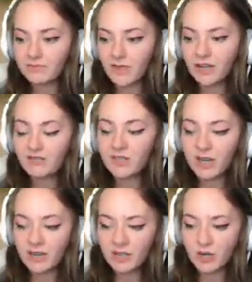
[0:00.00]
I love
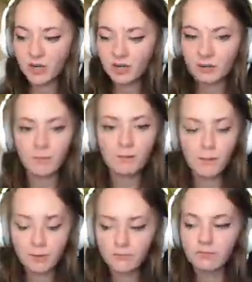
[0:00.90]
chili chocolate. My
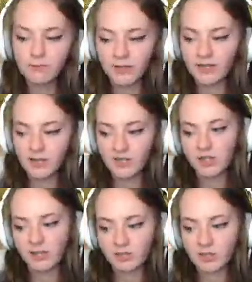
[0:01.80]
mum really likes
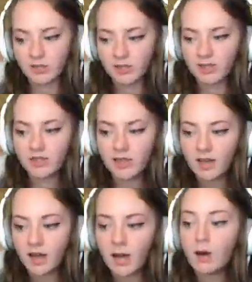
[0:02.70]
chili chocolate.
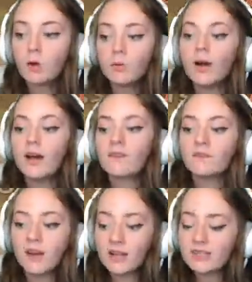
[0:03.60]

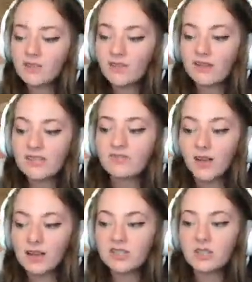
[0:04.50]
Sunflower says,
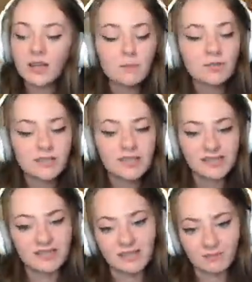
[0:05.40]
Violet, do you like
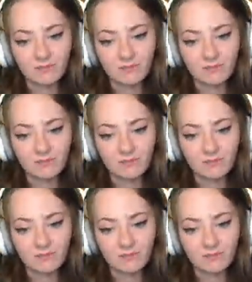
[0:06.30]
Maltesers?